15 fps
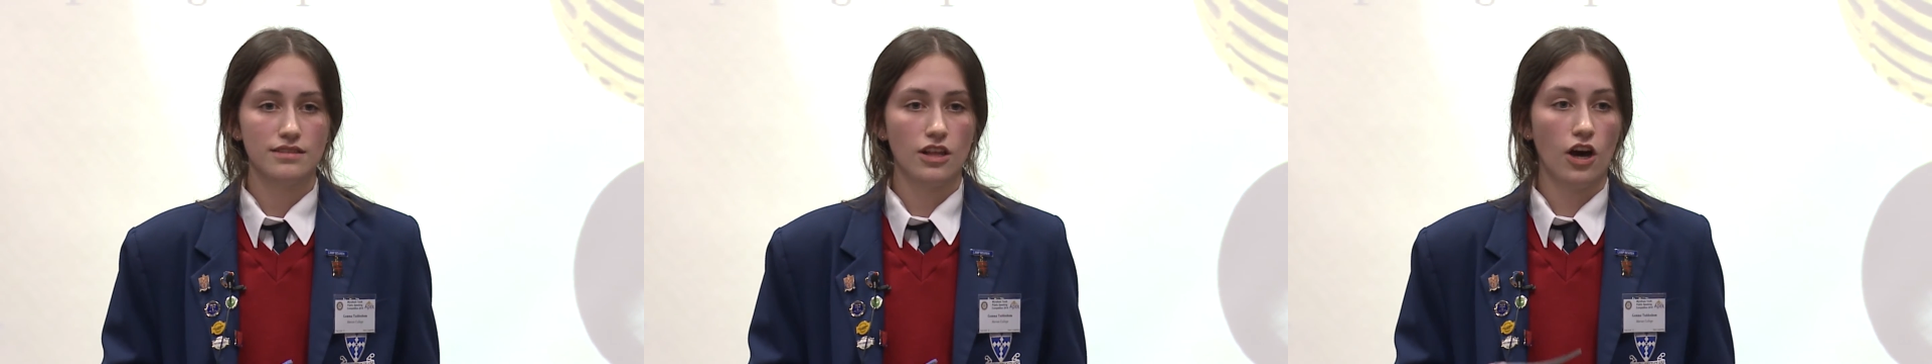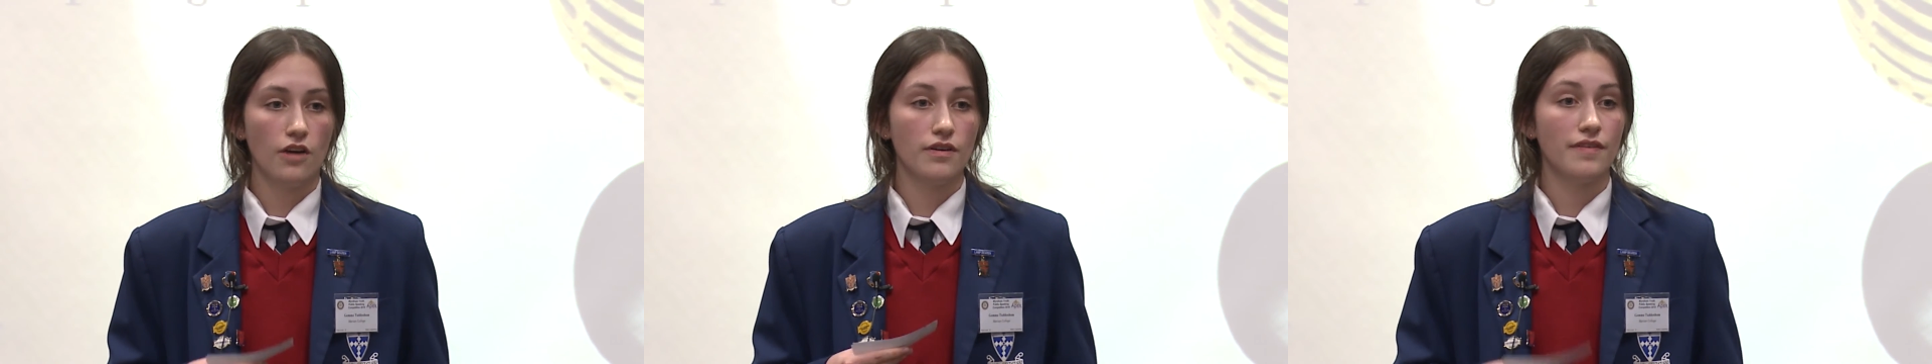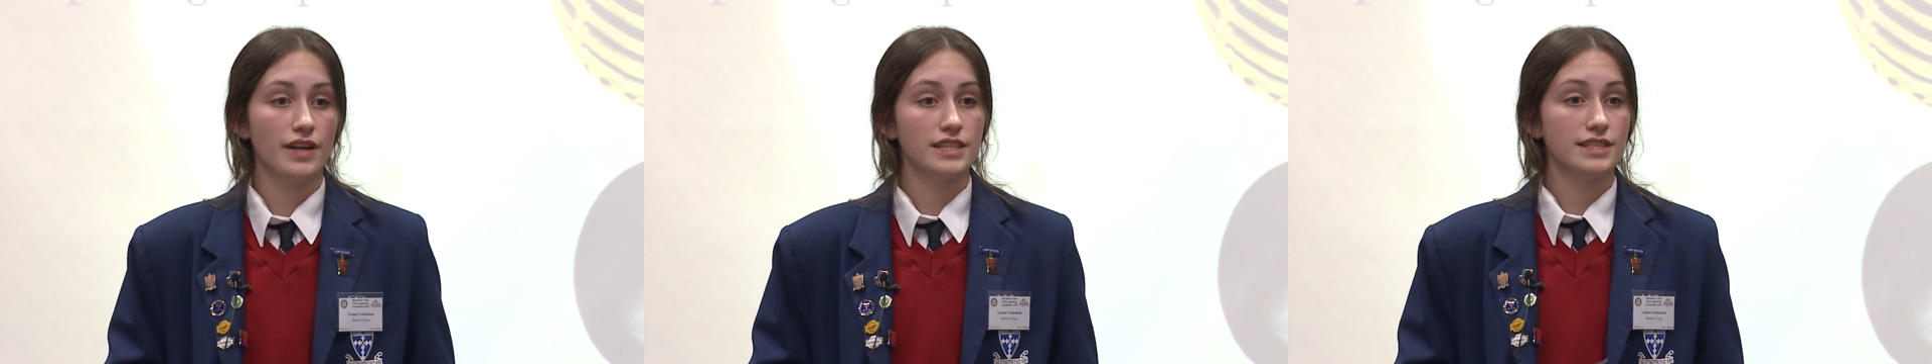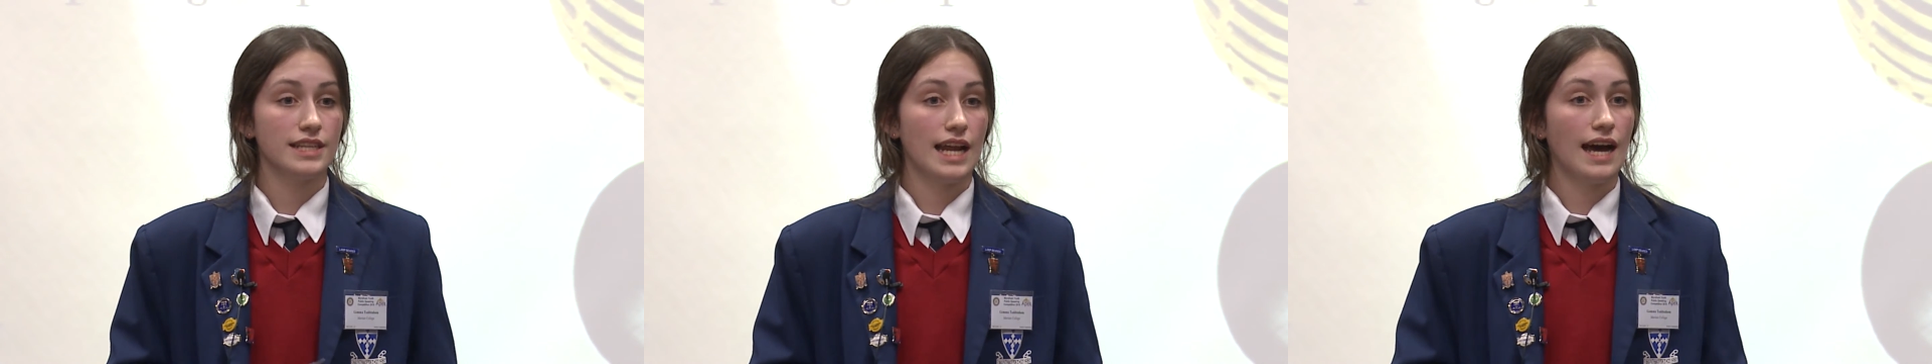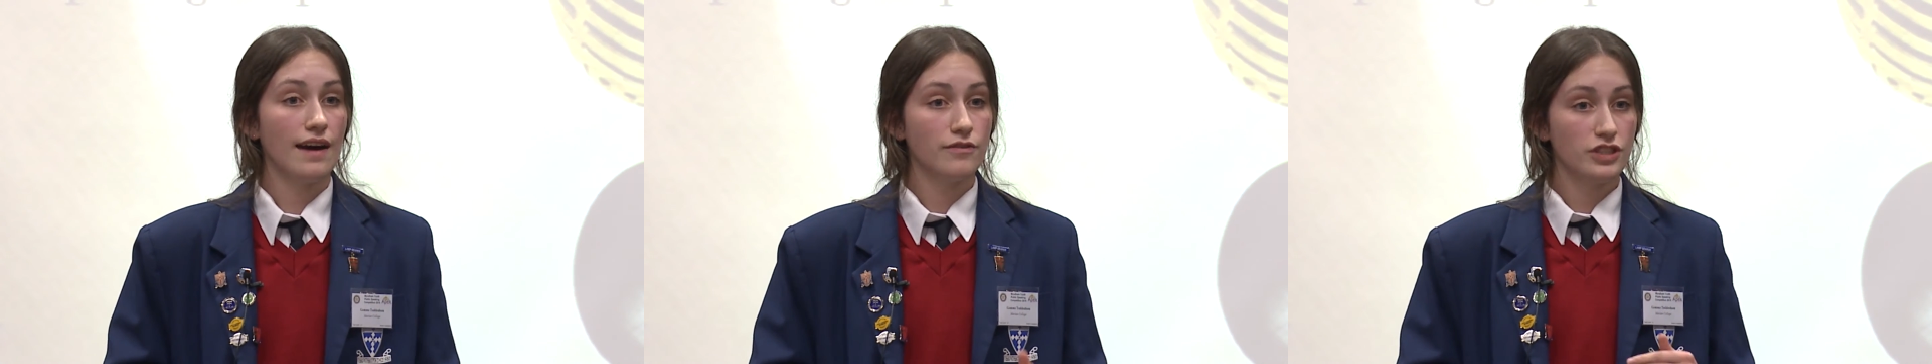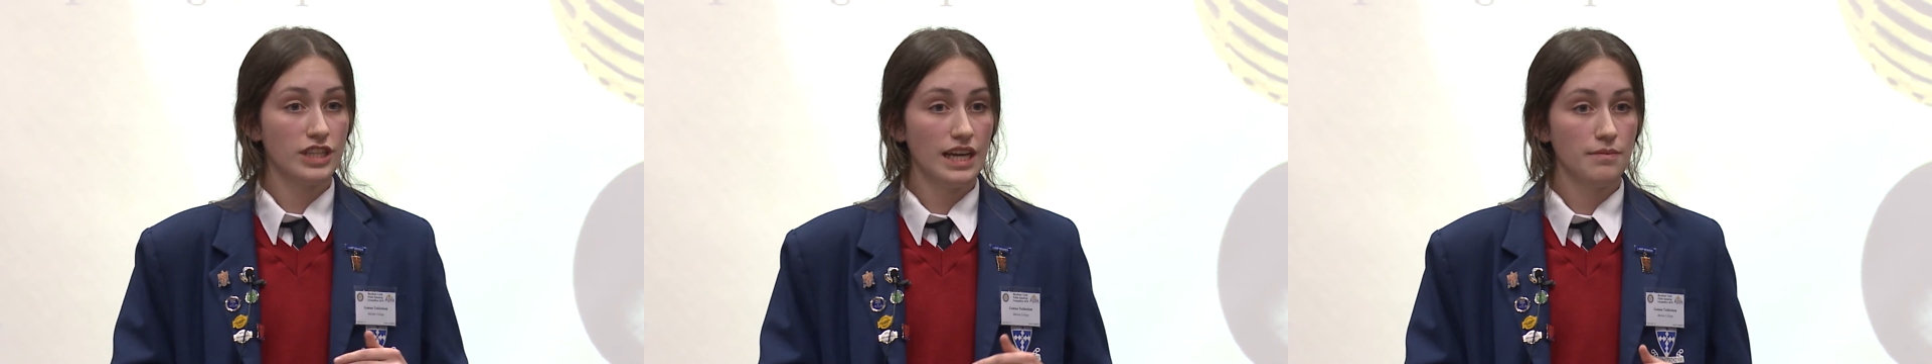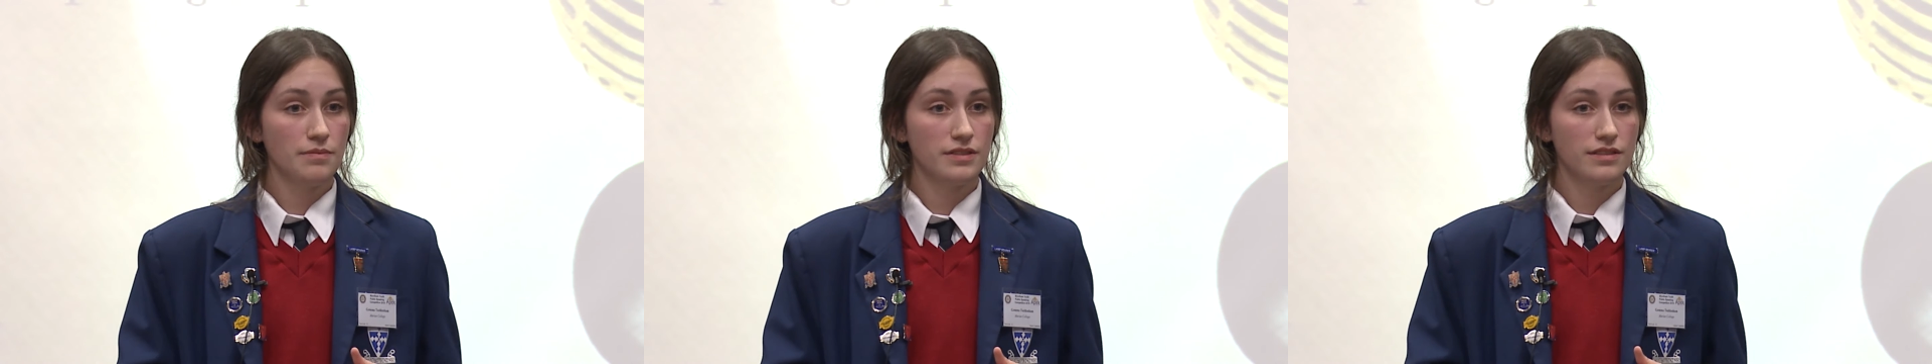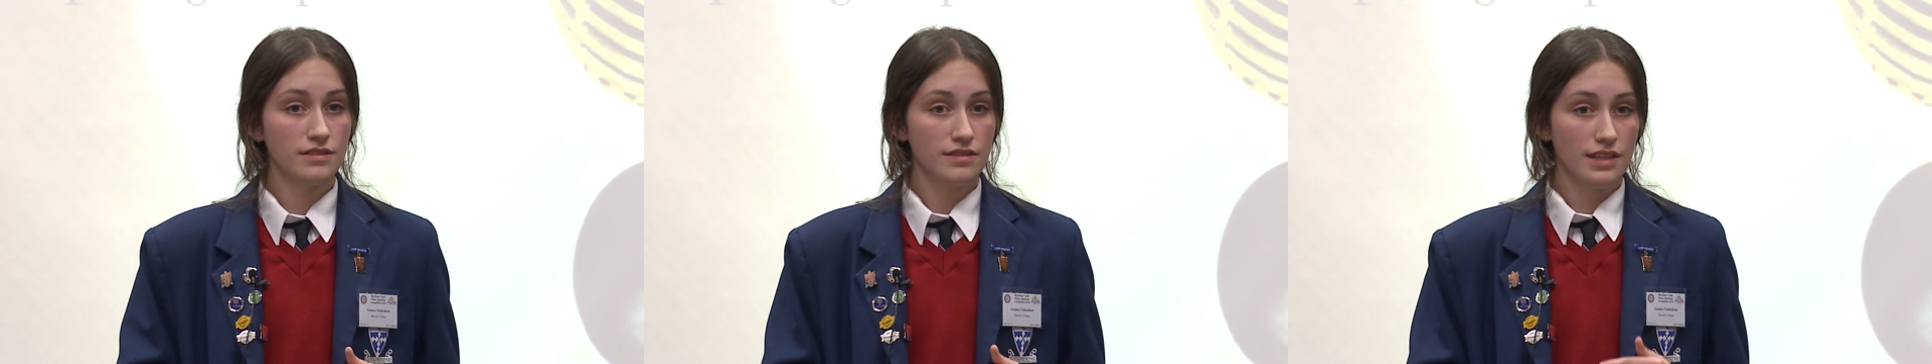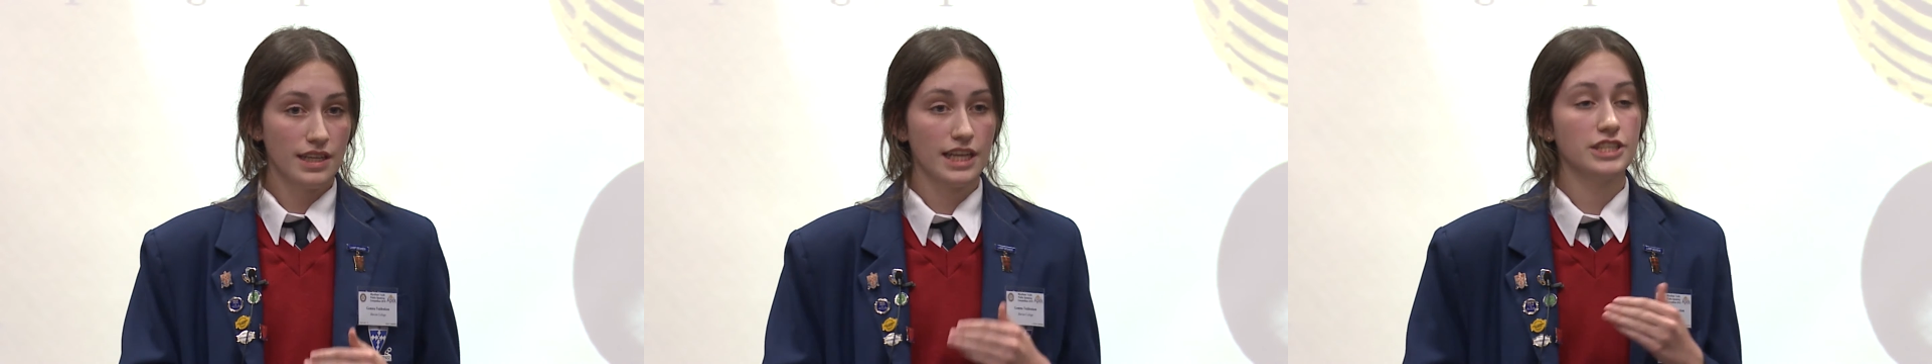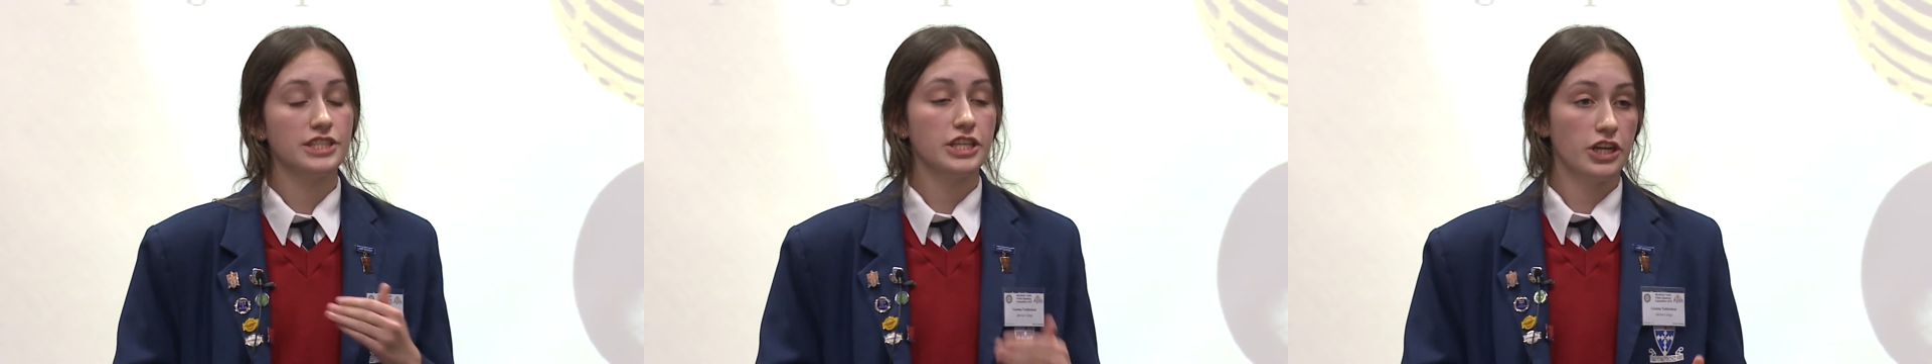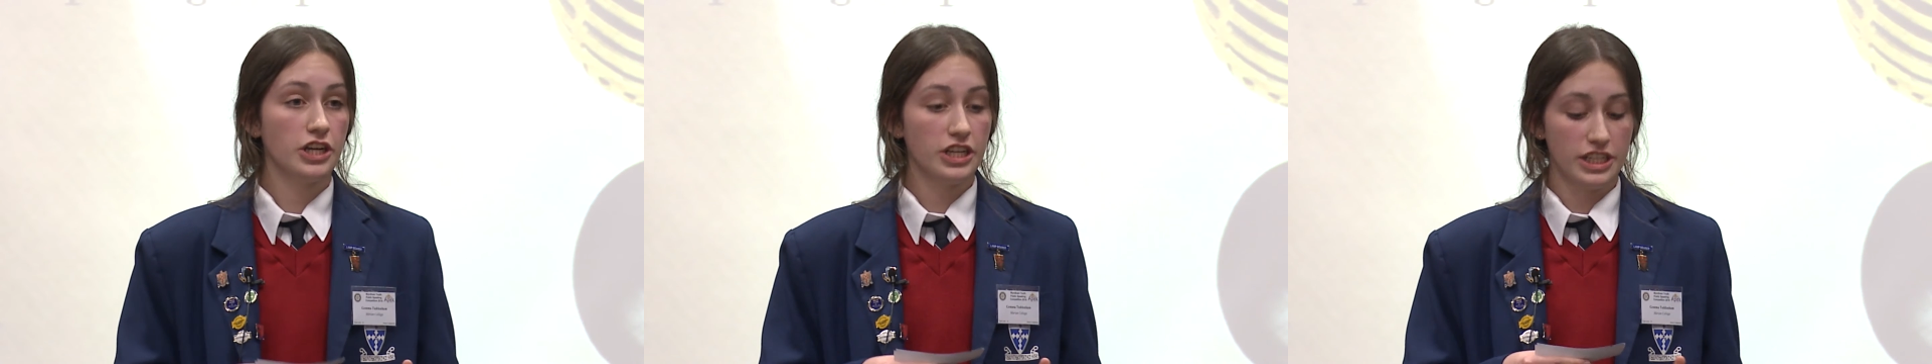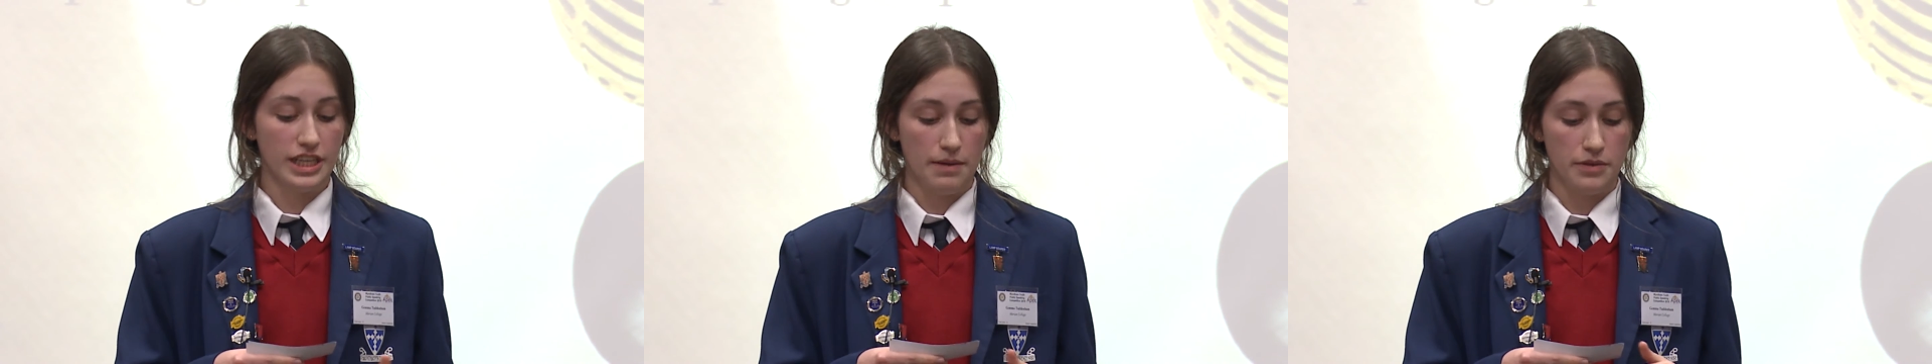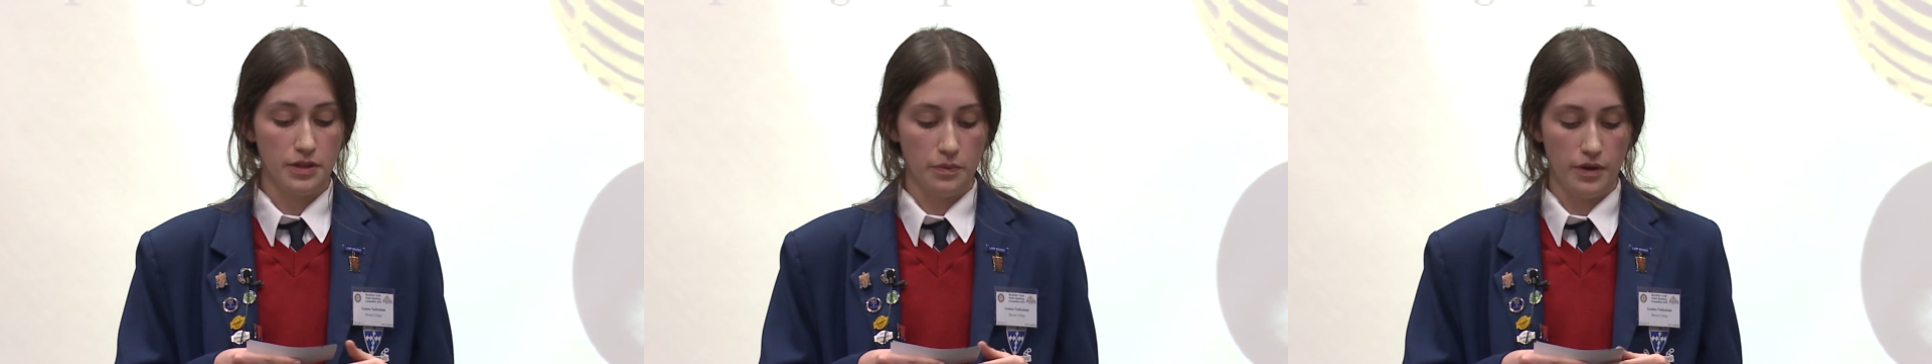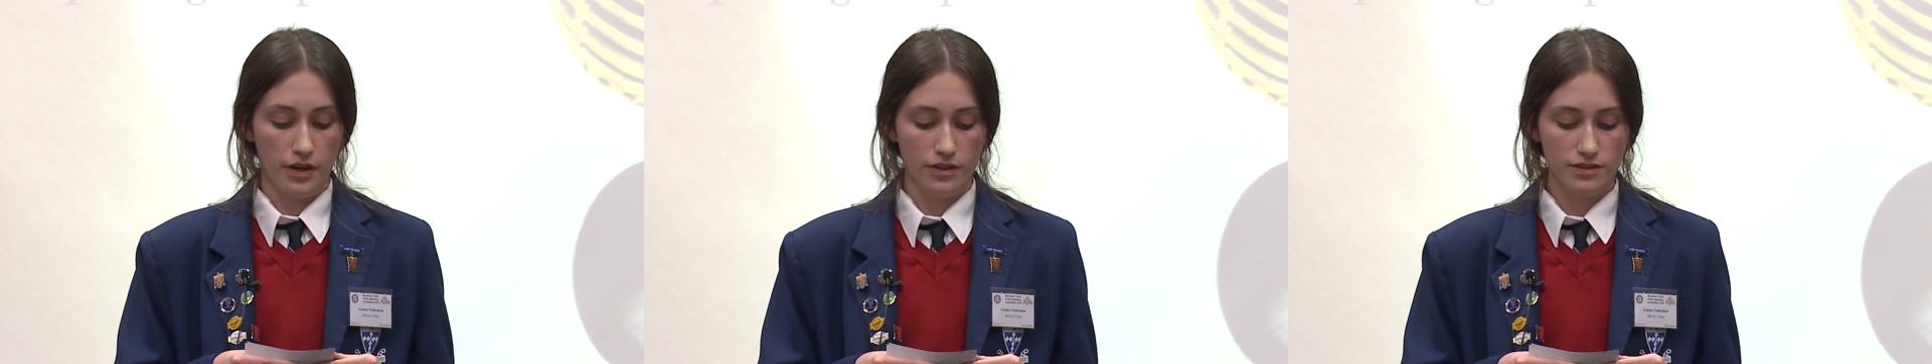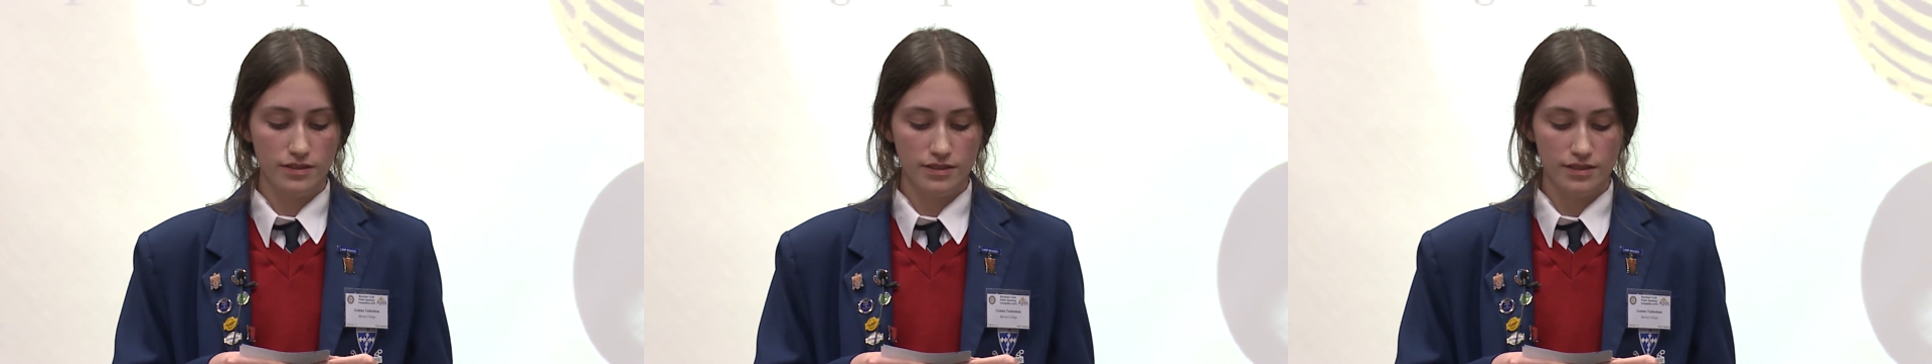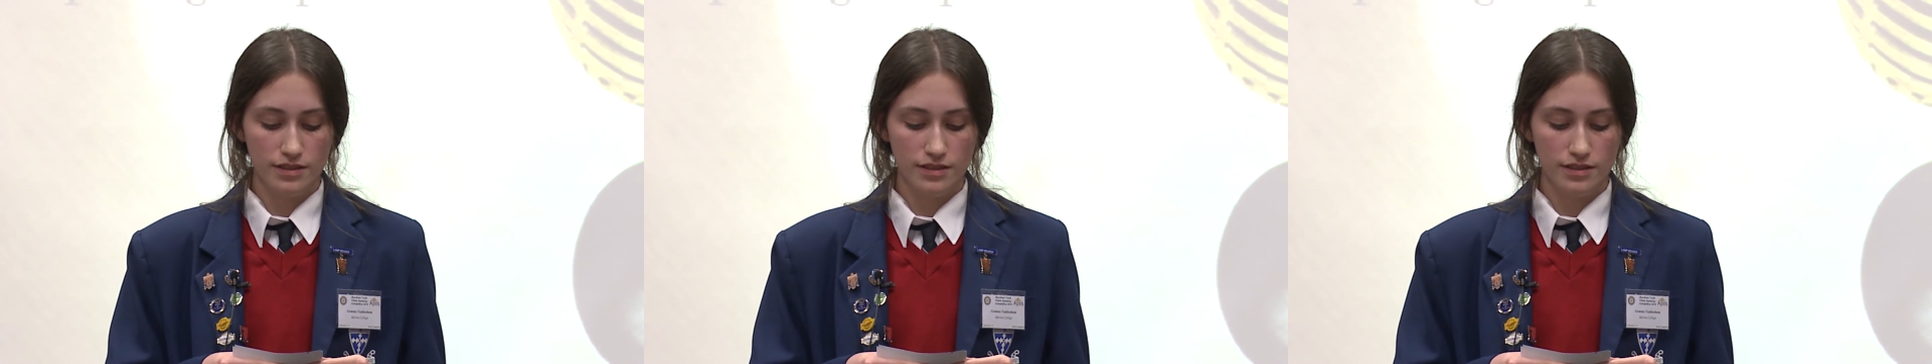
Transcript: of events that have shaped, continue to shape the world,